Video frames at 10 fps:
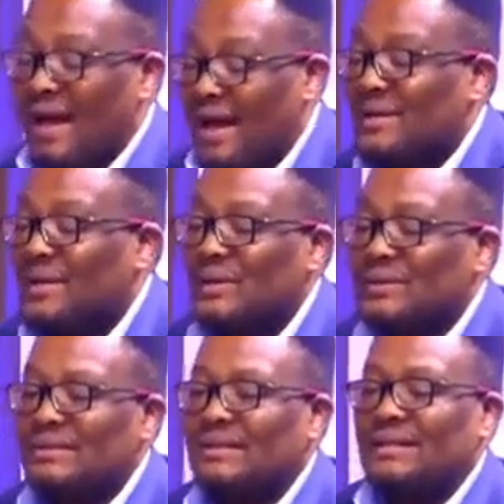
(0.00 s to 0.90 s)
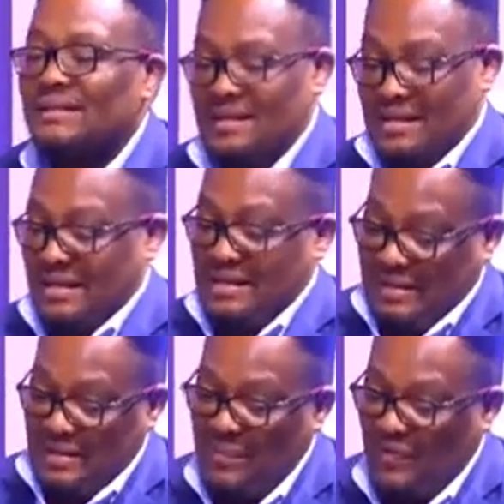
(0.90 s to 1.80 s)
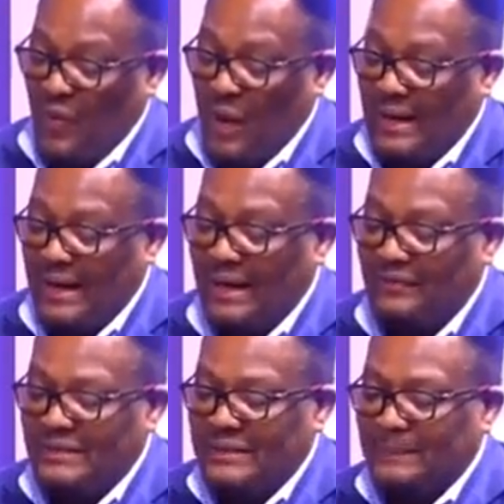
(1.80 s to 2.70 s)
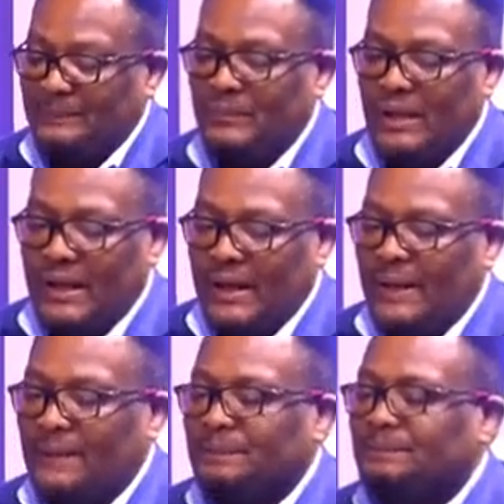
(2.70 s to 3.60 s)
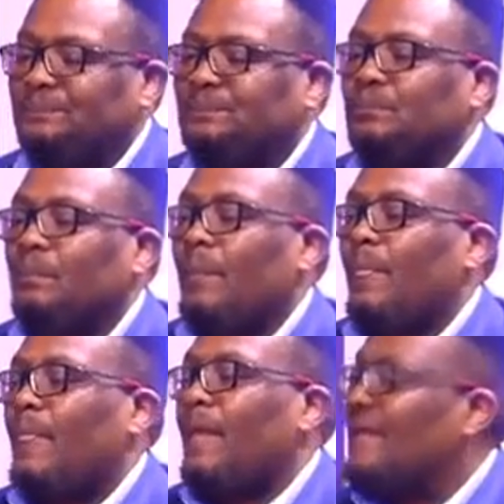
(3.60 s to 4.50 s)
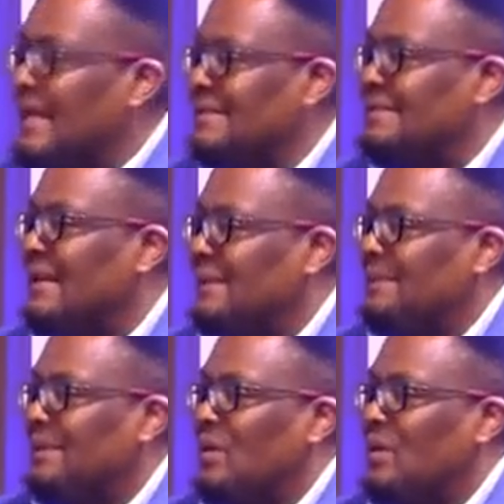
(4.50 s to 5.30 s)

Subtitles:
I handled before I left. There is a